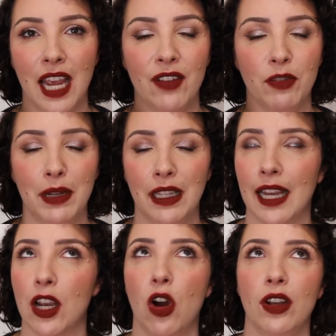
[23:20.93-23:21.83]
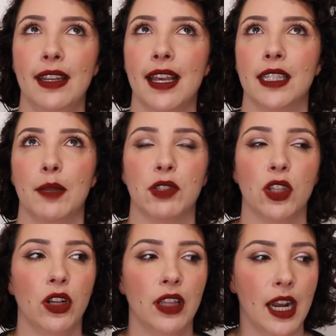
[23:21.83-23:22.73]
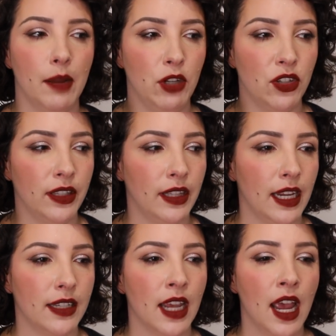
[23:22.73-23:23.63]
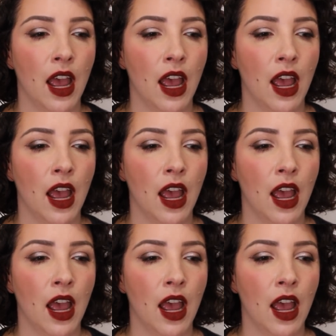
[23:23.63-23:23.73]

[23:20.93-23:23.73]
I haven't been like, oh yes, I'm so glad I'm using these.